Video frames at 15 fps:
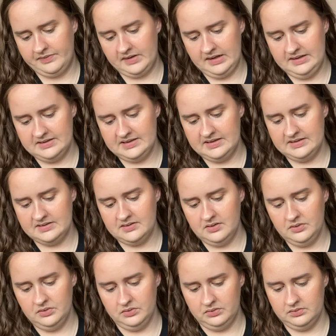It says,
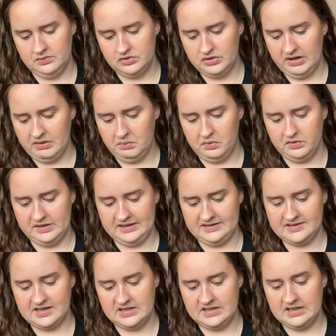oh, trigger warnings,
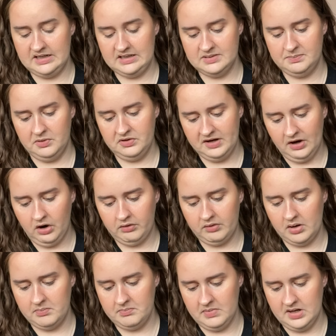contains body
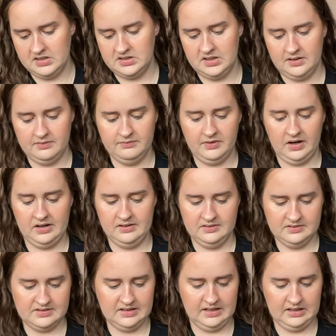horror, murder and violent
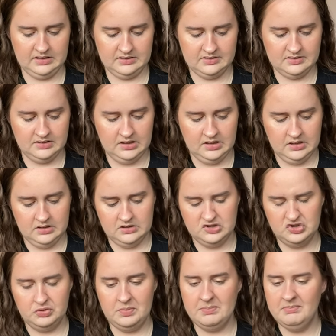scenes.
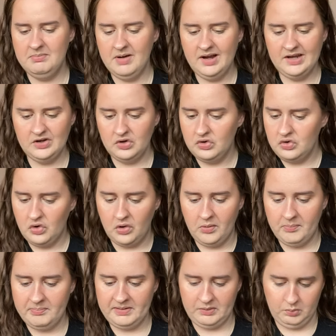So it might not
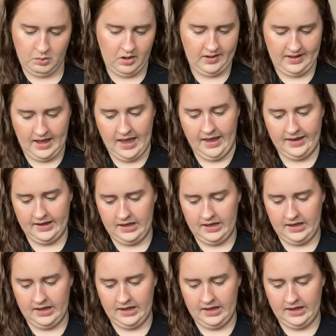be YA.